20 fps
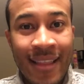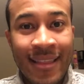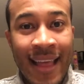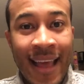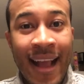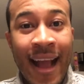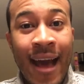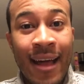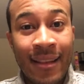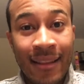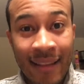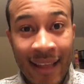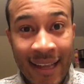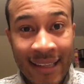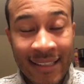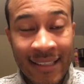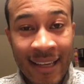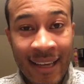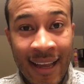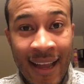they got
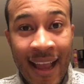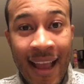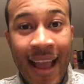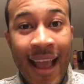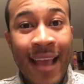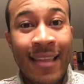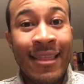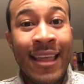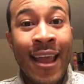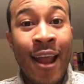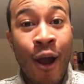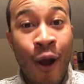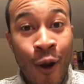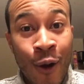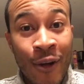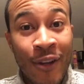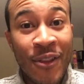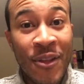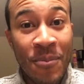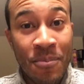lazy and they
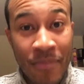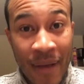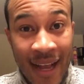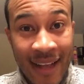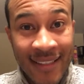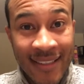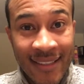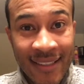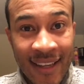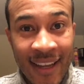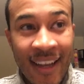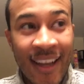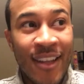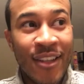aren't the best.